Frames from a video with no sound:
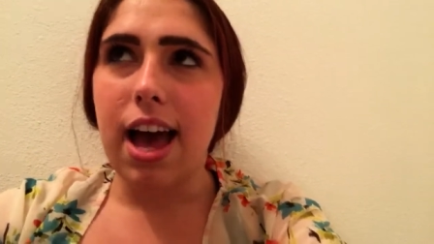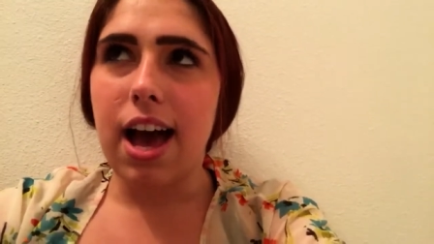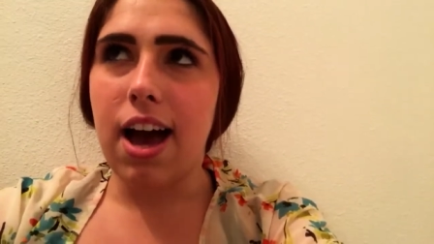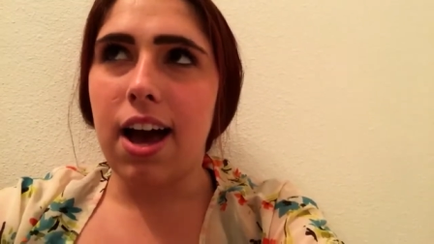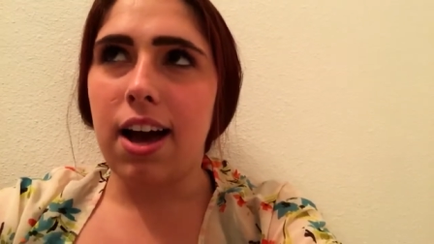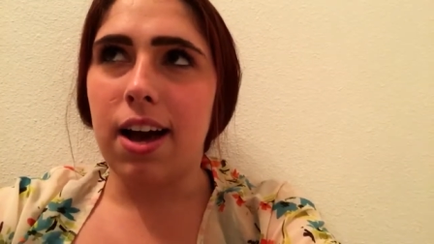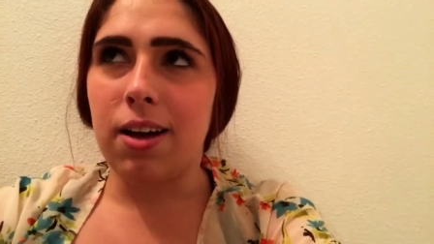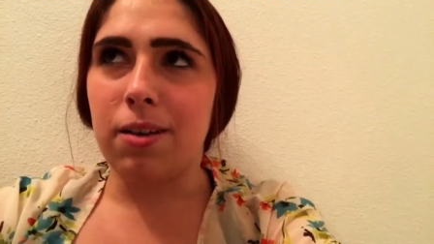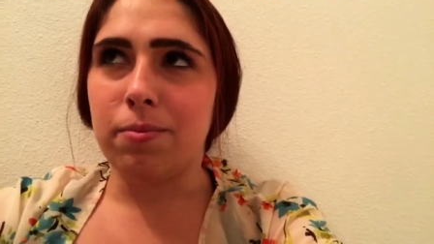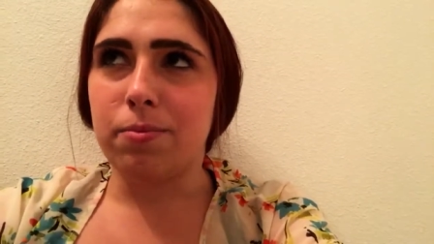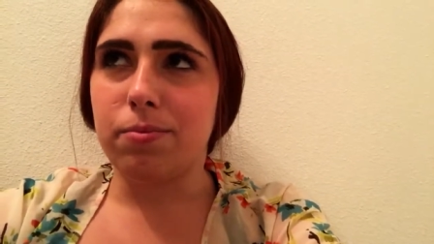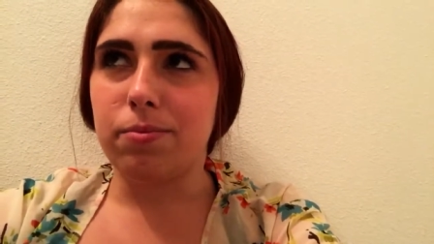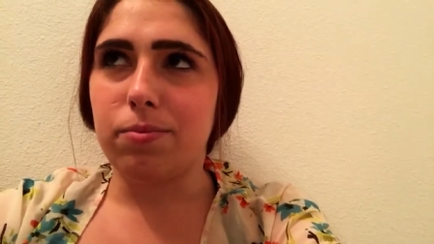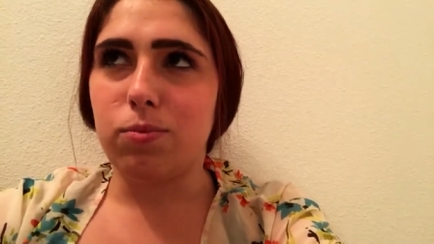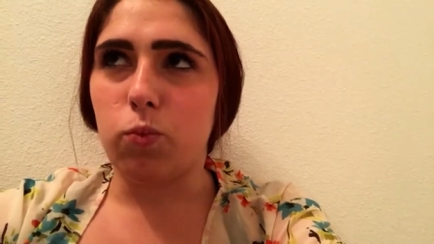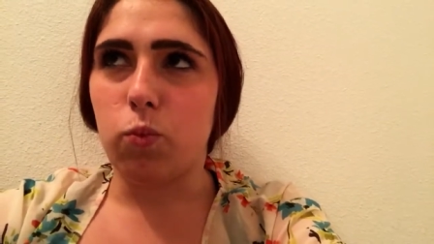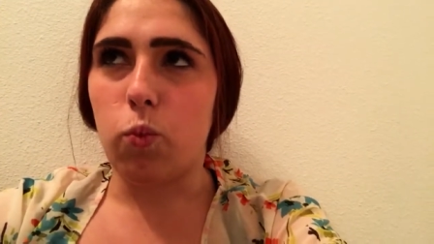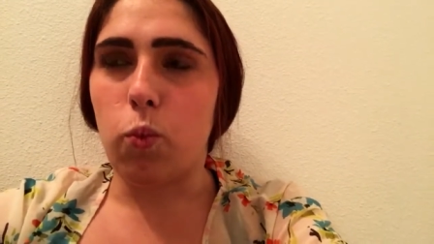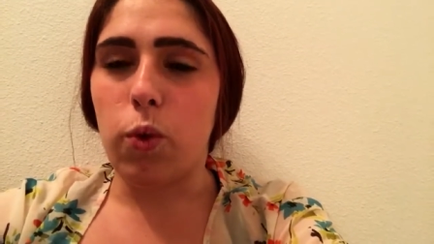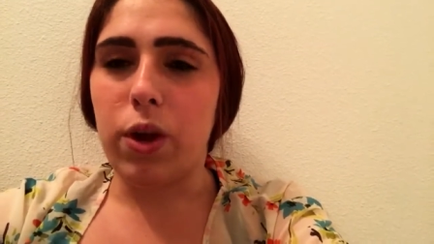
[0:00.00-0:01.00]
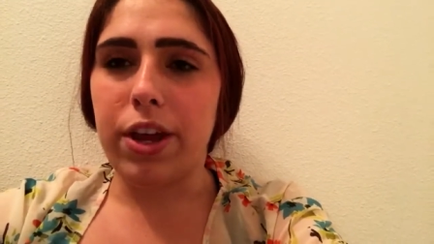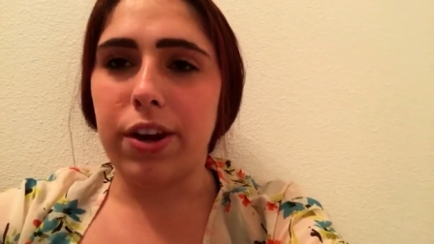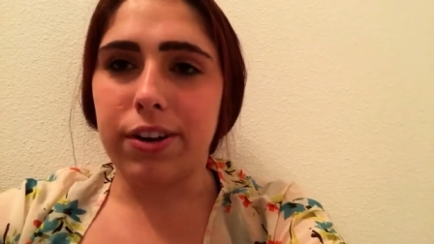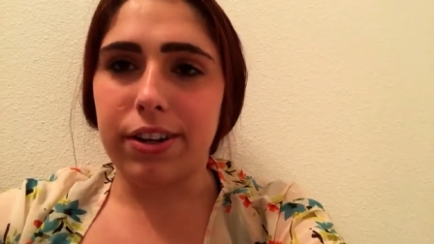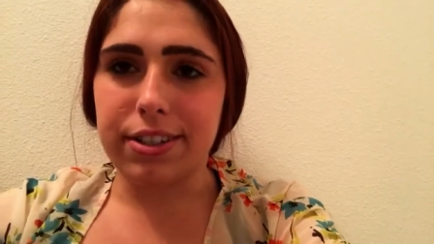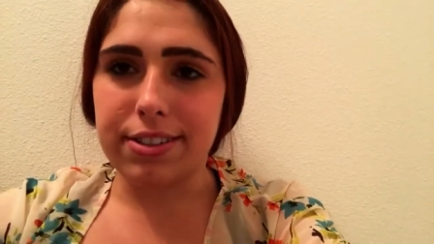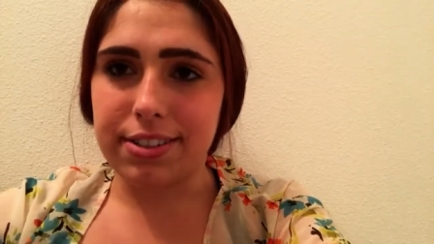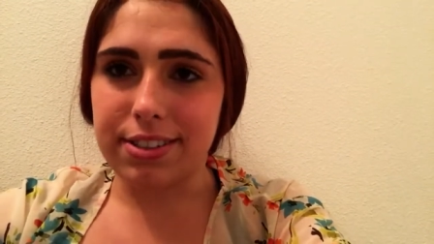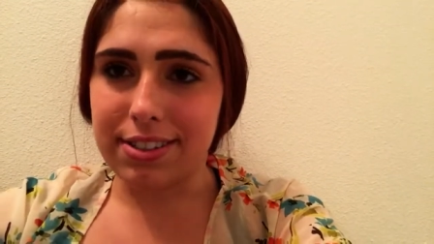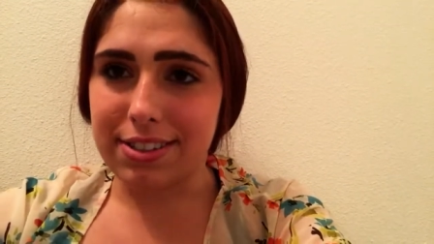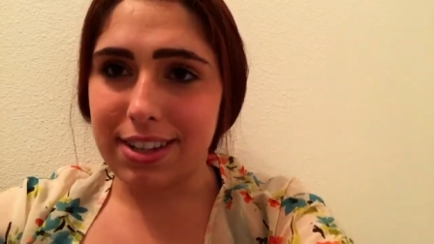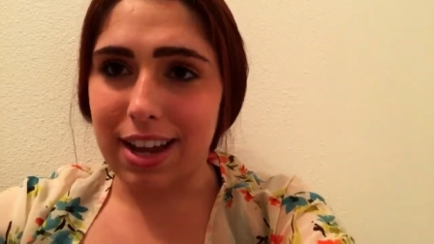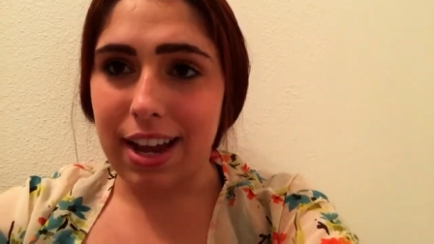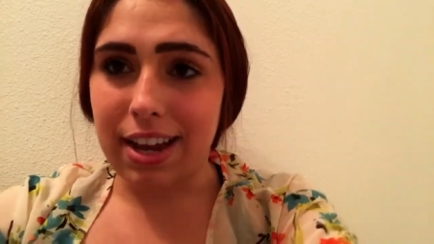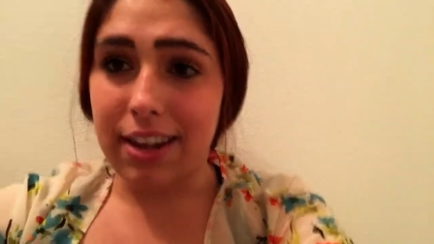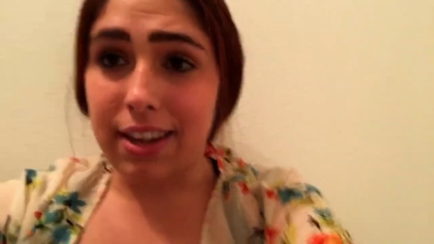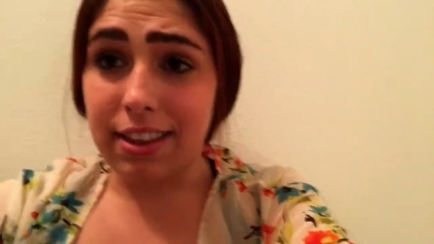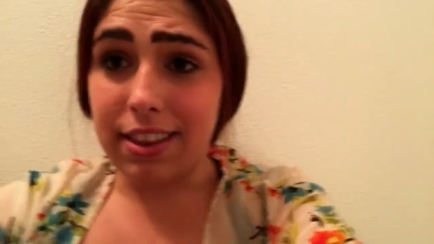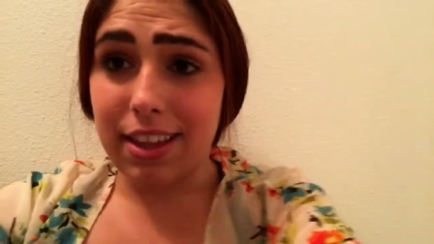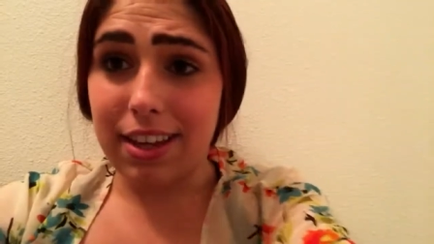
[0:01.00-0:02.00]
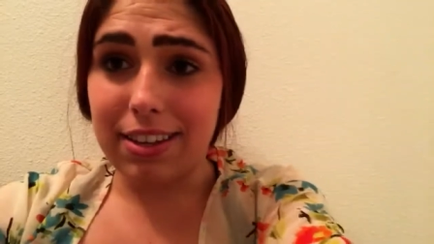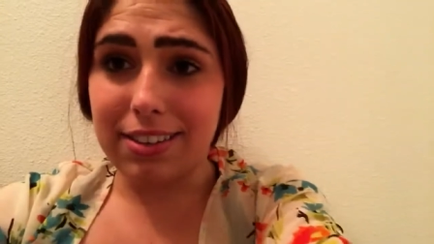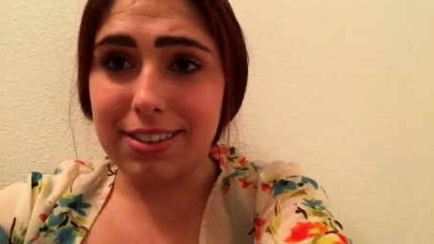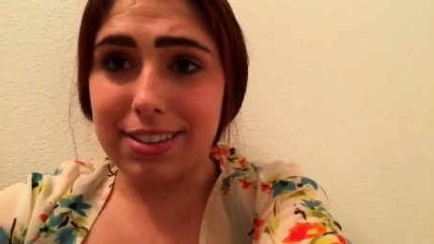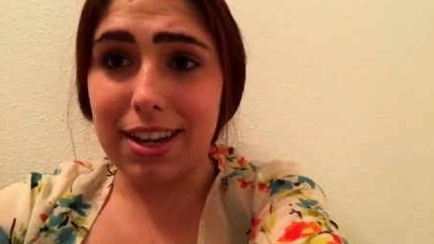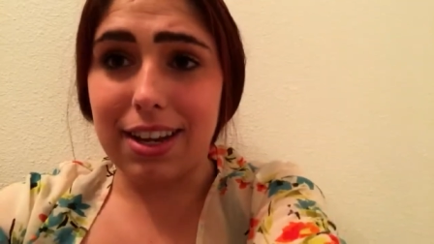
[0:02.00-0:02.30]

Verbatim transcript: um, we are a society that